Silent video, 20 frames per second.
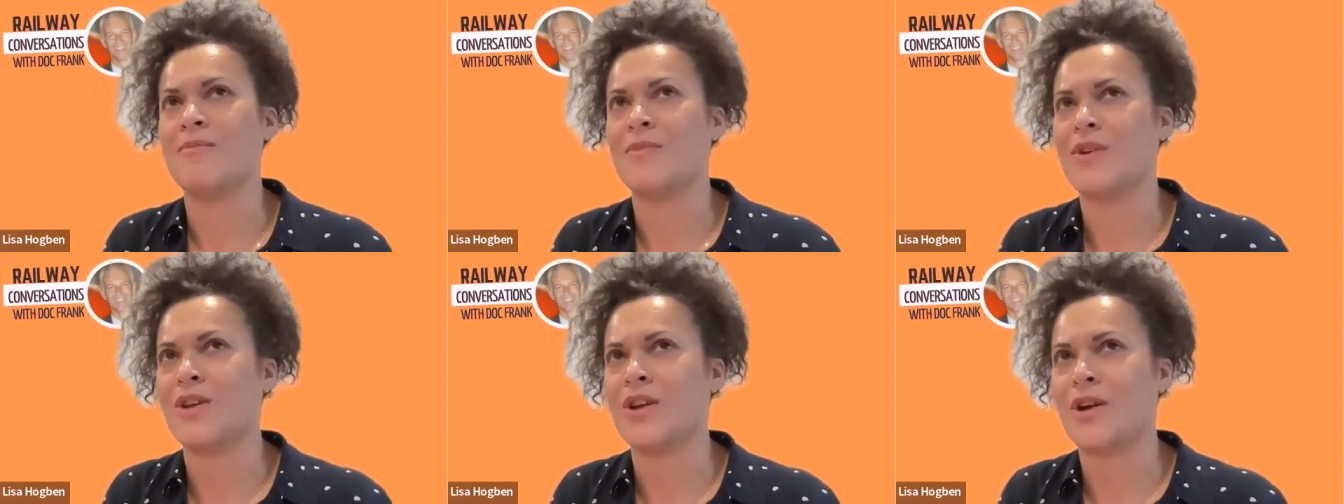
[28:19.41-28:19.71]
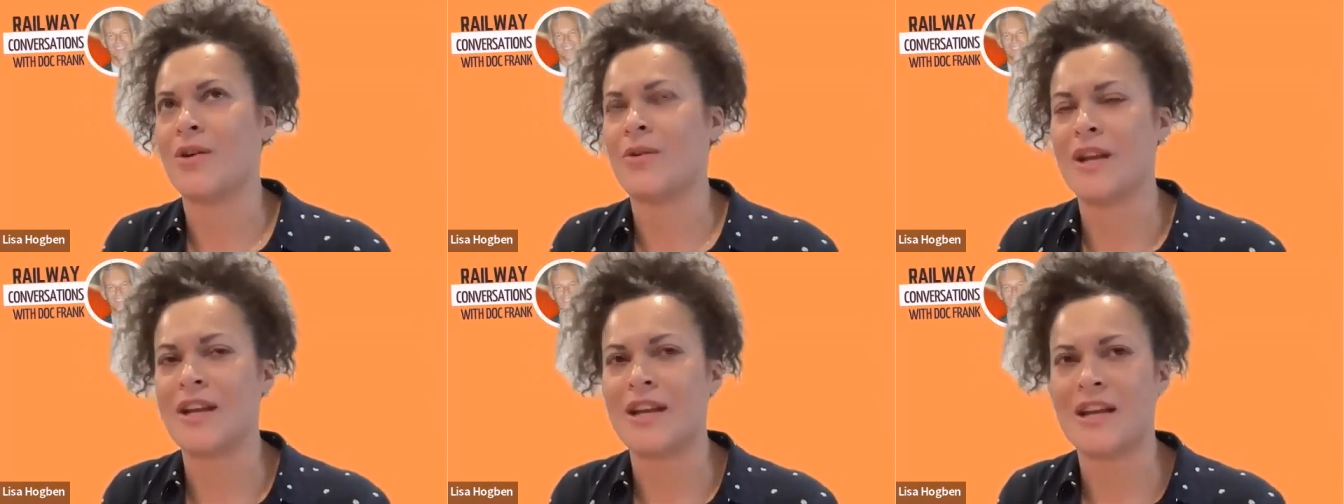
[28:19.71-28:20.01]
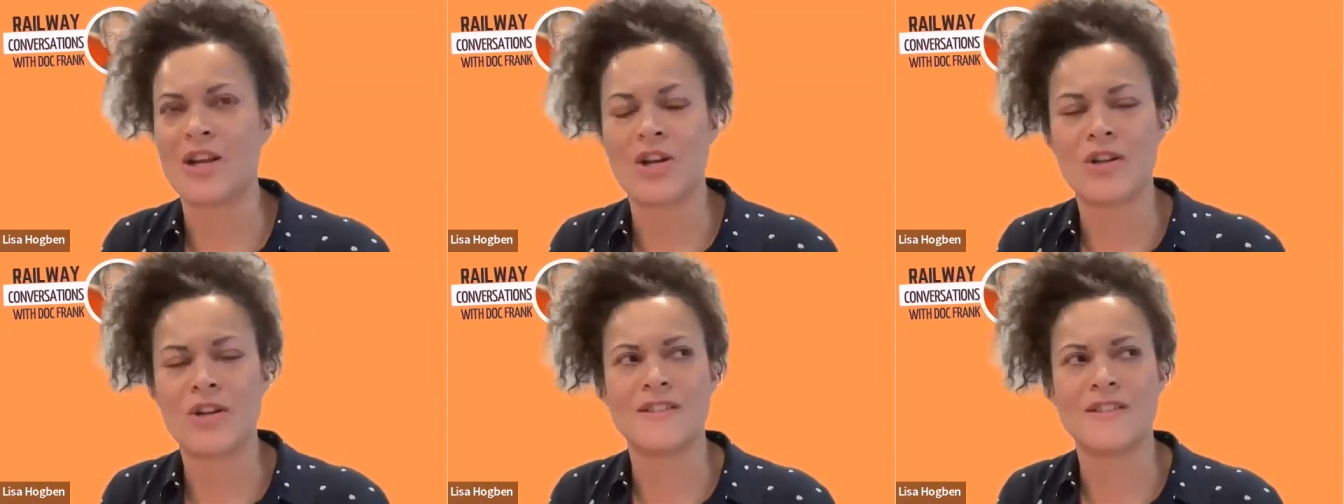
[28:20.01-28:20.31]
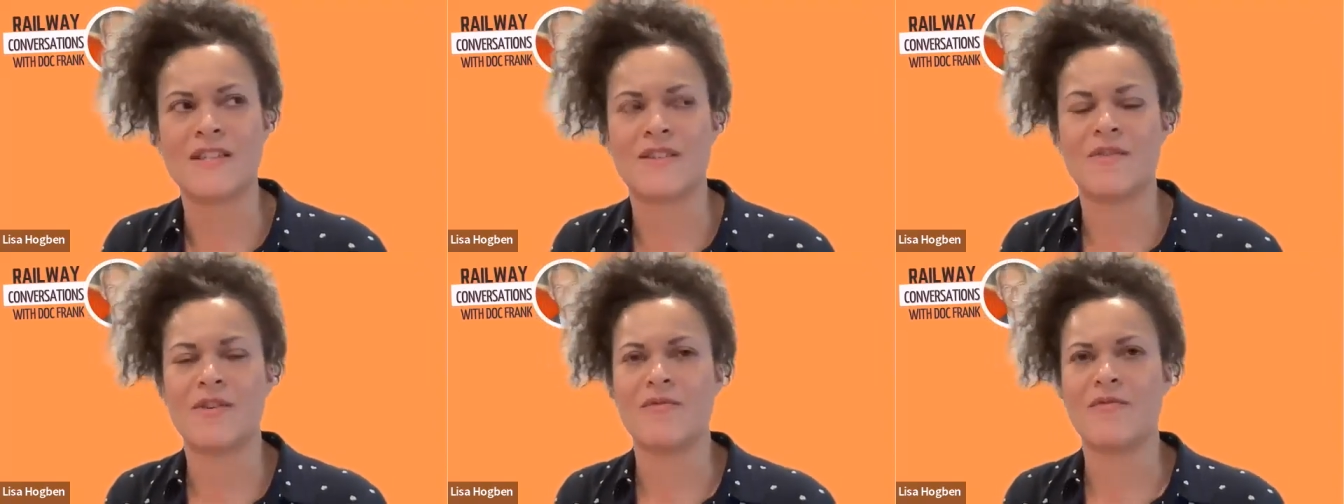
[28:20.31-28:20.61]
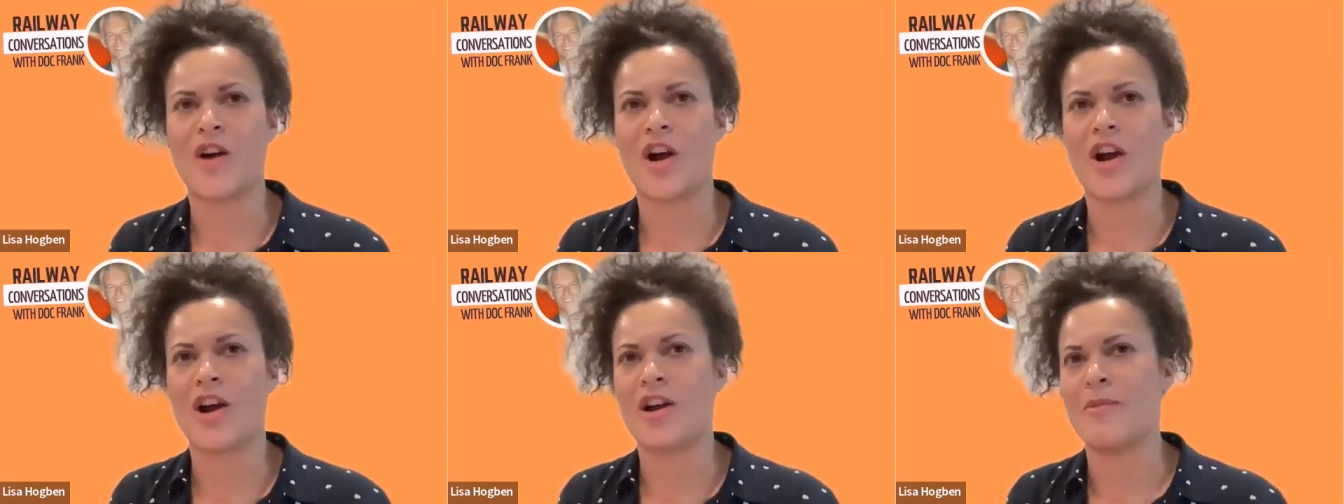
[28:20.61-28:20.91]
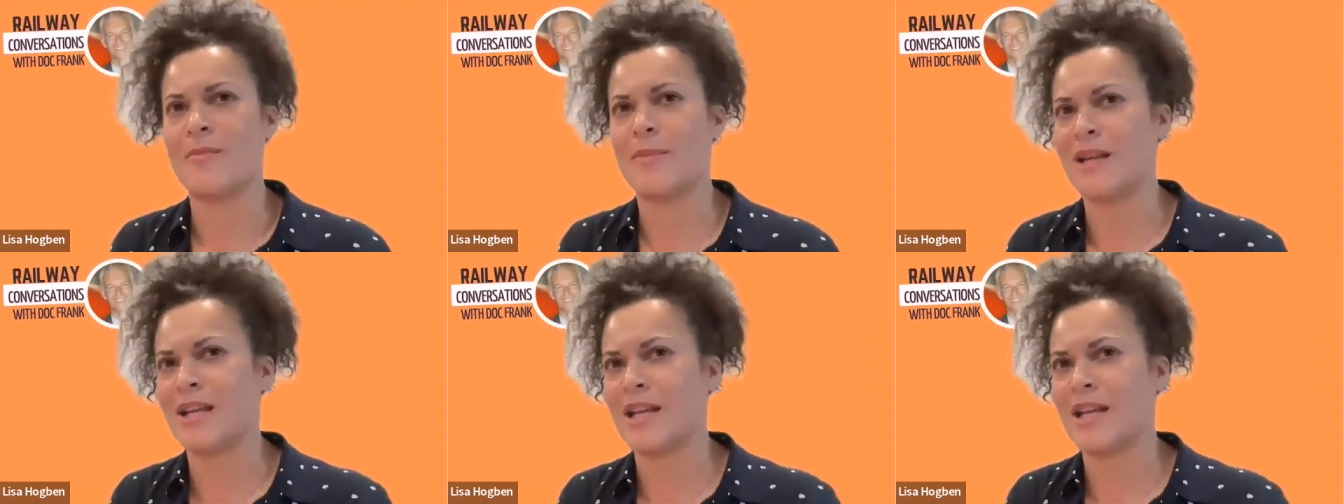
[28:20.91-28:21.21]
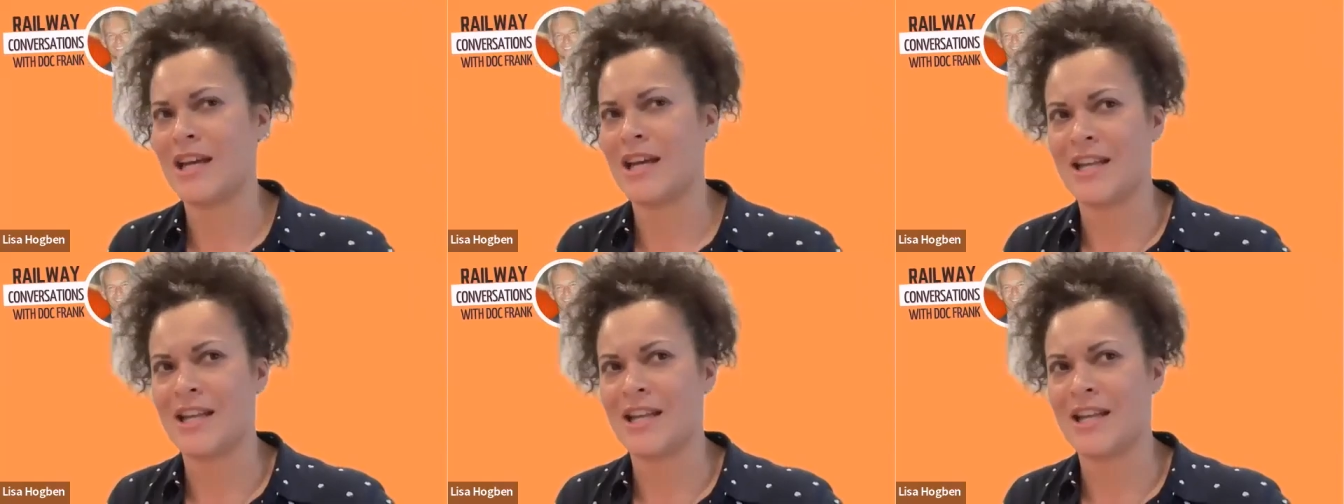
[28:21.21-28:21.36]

you know, an inclusive environment,